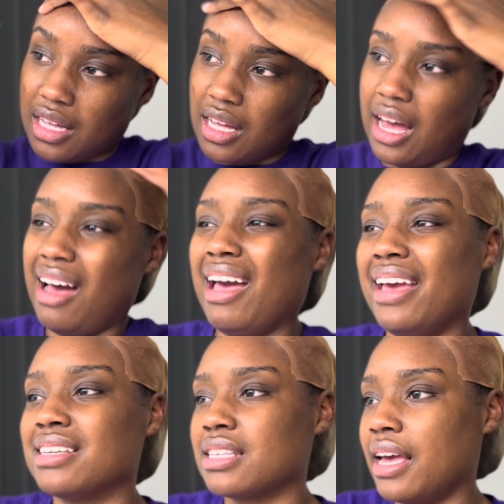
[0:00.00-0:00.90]
I
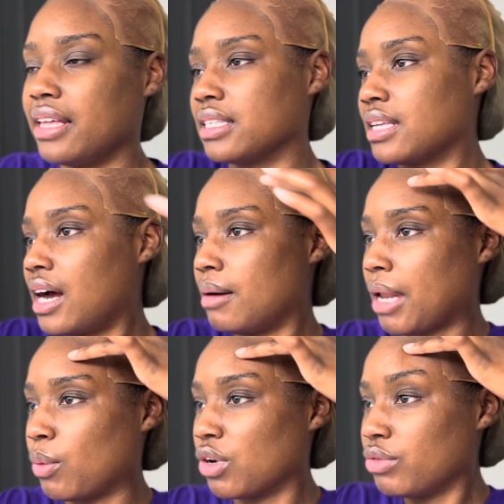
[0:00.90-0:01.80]
had said at the time,
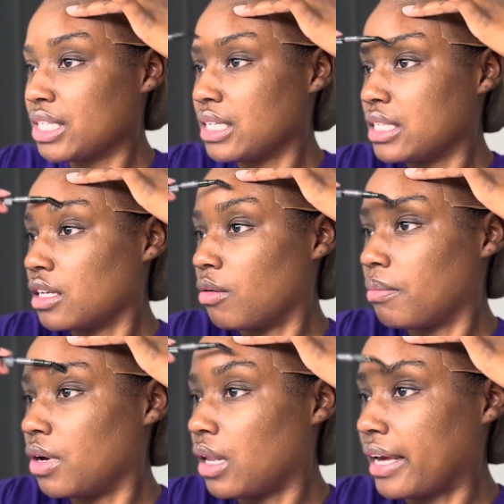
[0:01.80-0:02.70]
like, what if we see
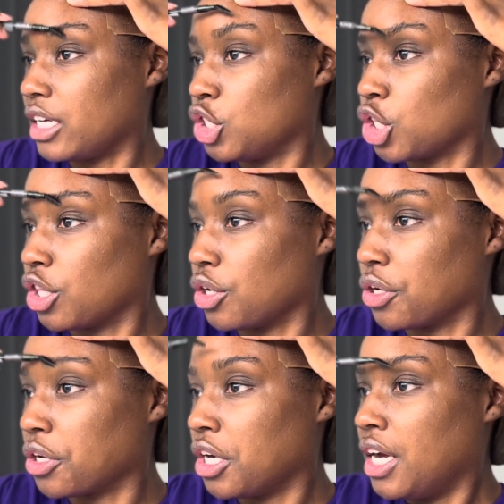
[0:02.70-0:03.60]
some like each
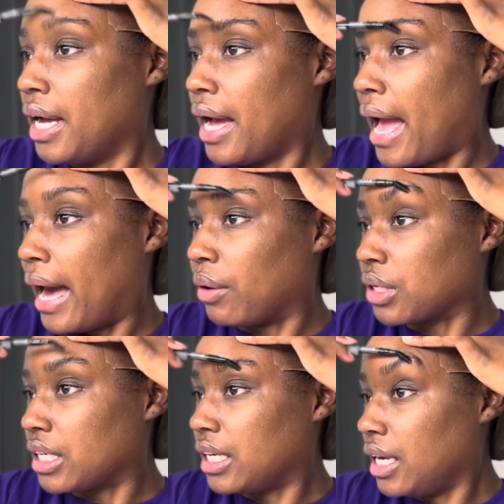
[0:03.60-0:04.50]
other out
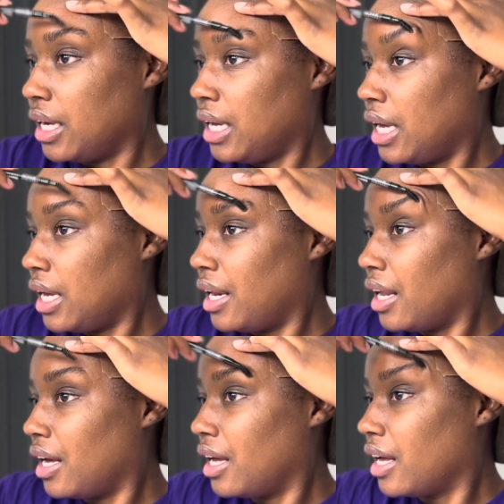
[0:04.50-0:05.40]
again